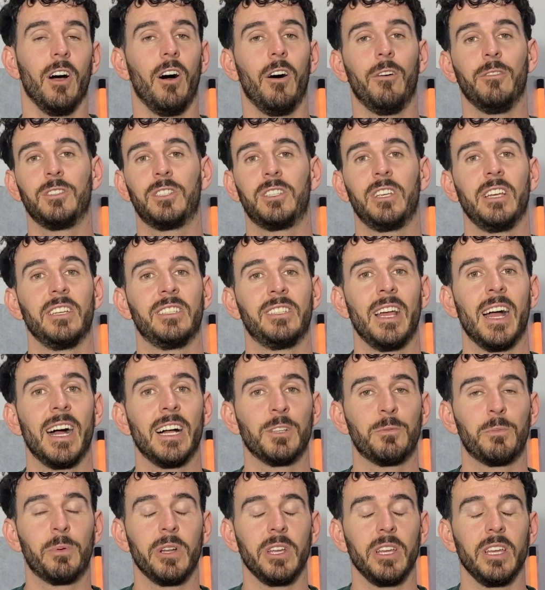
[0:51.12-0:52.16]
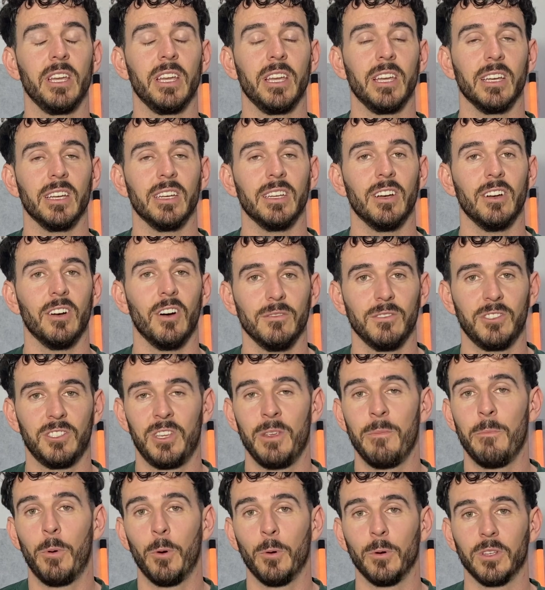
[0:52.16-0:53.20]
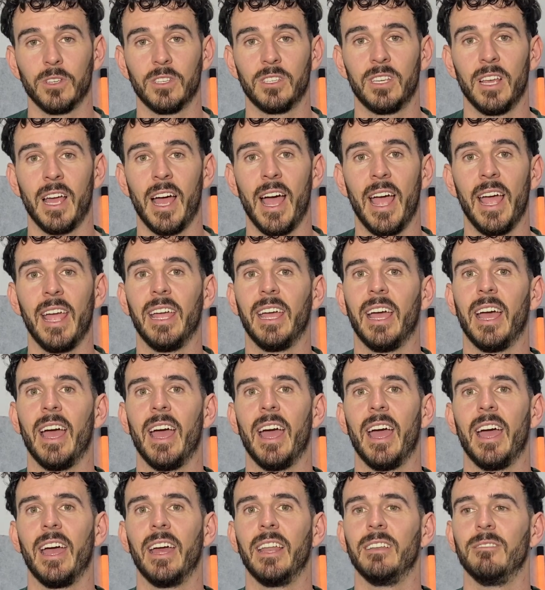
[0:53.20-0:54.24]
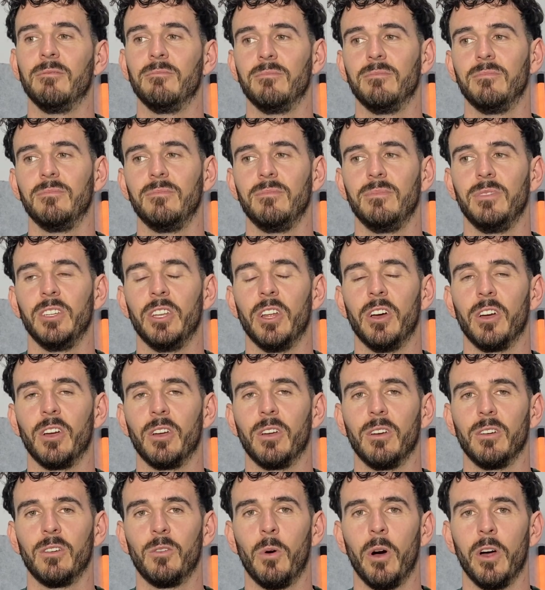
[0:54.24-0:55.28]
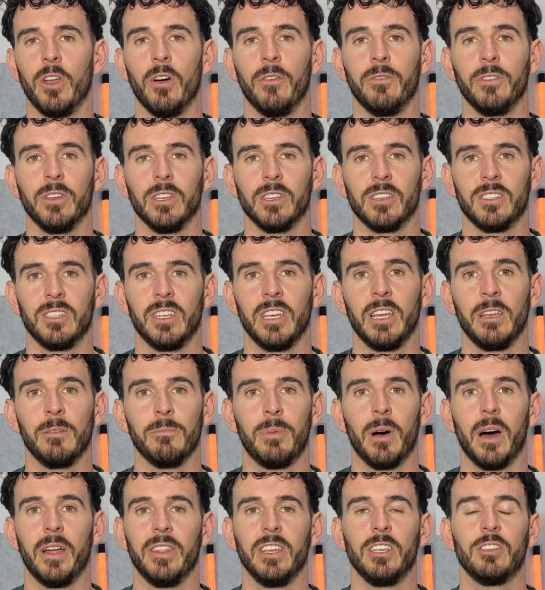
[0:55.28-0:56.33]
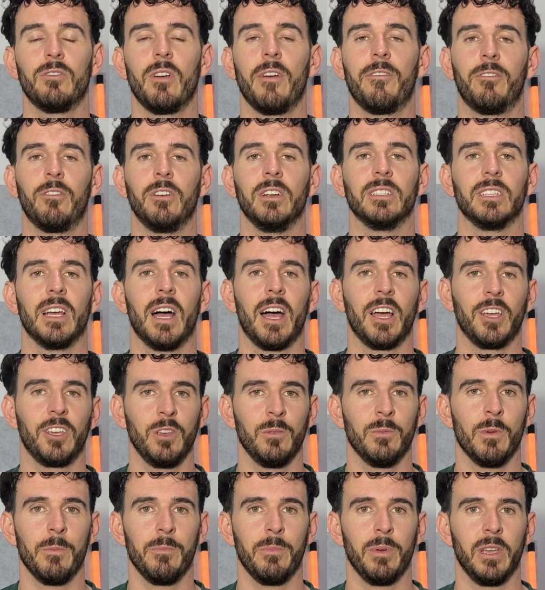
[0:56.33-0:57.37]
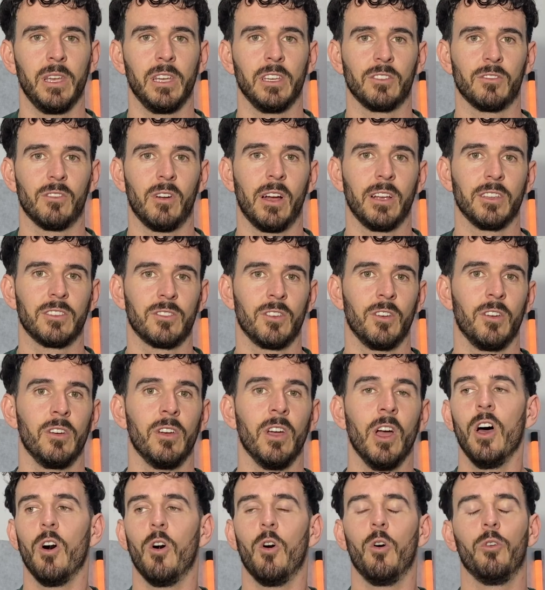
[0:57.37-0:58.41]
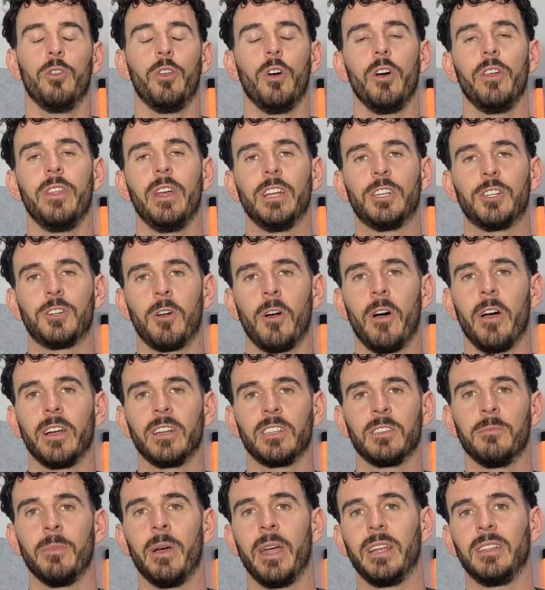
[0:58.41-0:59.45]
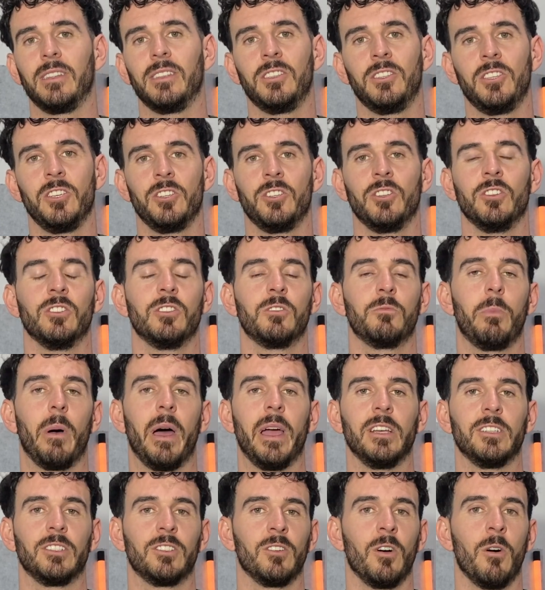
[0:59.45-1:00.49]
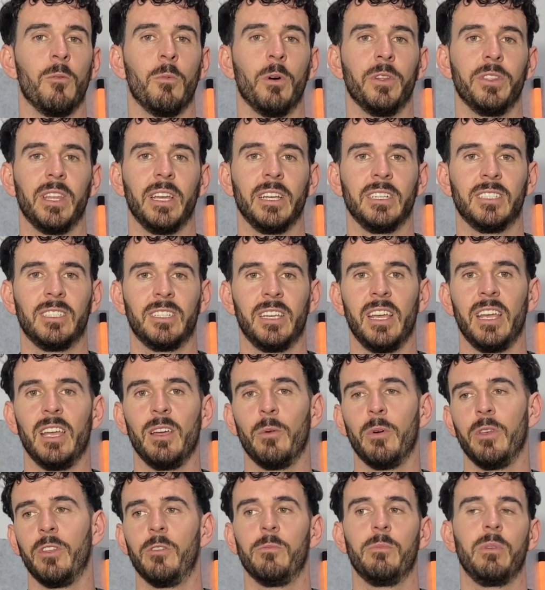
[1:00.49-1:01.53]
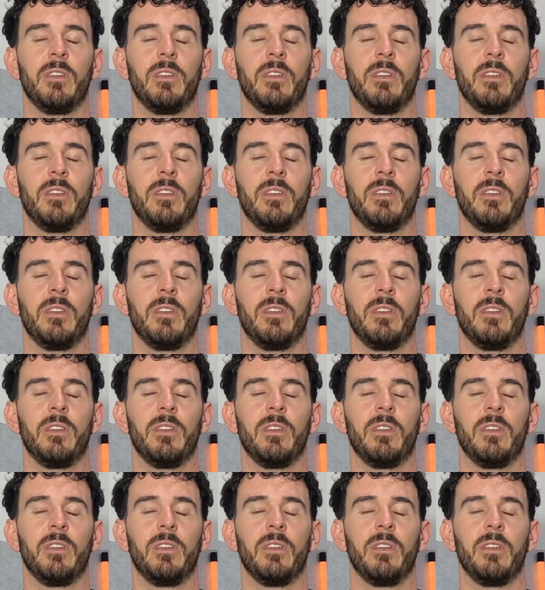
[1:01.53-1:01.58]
obviously it sounds pretty simple to say and quite an obvious thing, but these referees are human beings, right? So although they're trying to make decisions based on what they see, whether it be